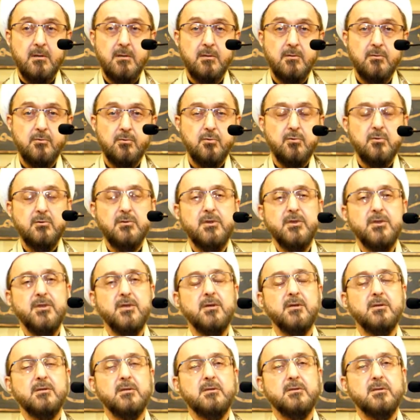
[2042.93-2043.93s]
Don't
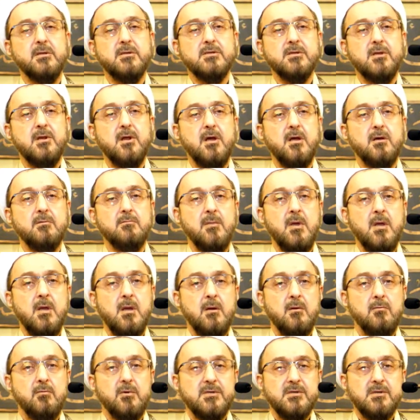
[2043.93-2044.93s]
think that Islam
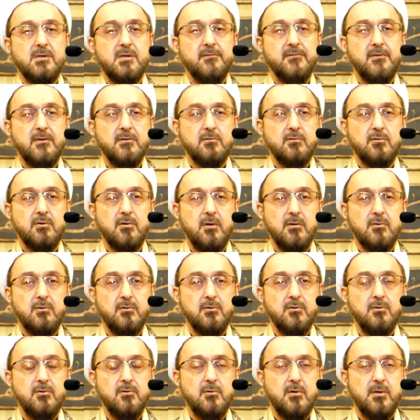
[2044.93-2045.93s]
was given to
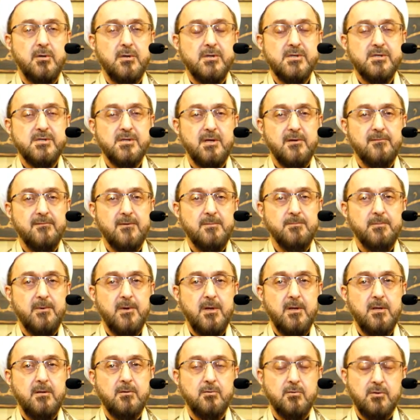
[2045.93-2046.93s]
you on a silver
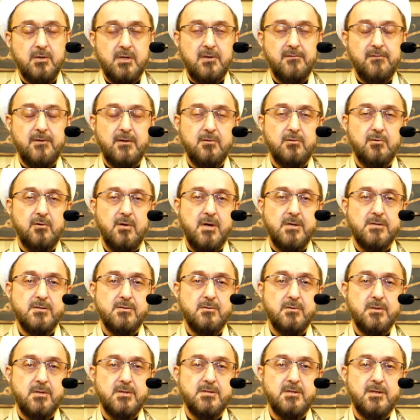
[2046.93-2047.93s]
plate or given to us
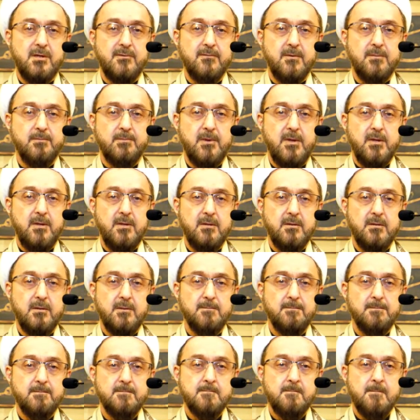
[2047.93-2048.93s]
on a silver plate.
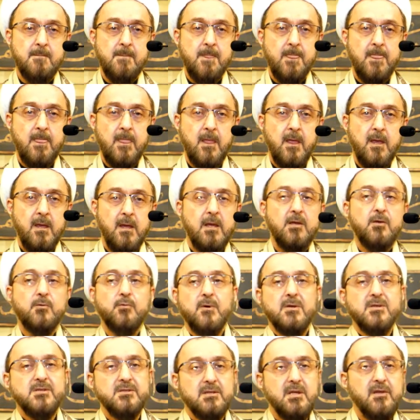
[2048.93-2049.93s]
It
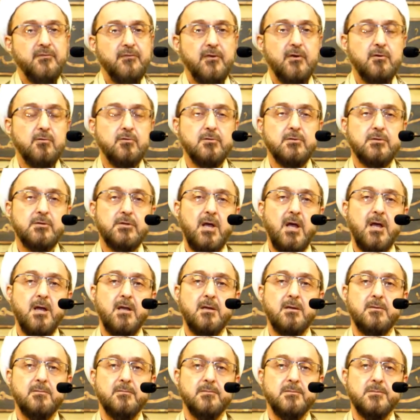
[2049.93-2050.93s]
was difficult
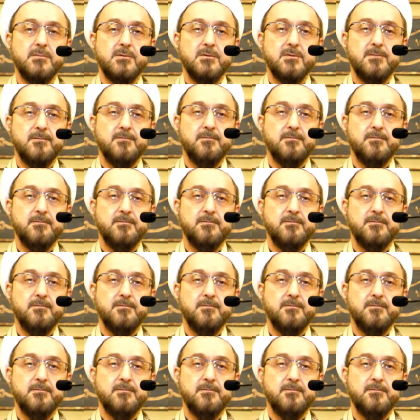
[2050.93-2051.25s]
times.